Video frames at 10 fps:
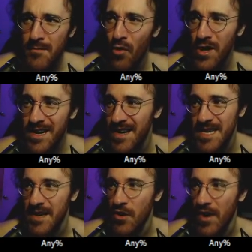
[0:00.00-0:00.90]
Morgan
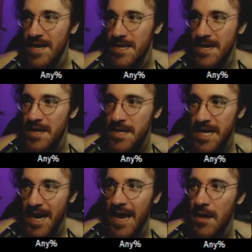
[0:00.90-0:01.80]
does like he does
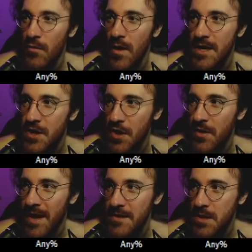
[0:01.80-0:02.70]
like an L1
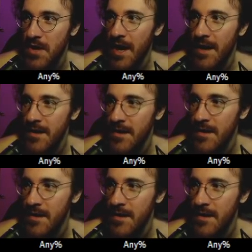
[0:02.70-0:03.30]
turnaround strat.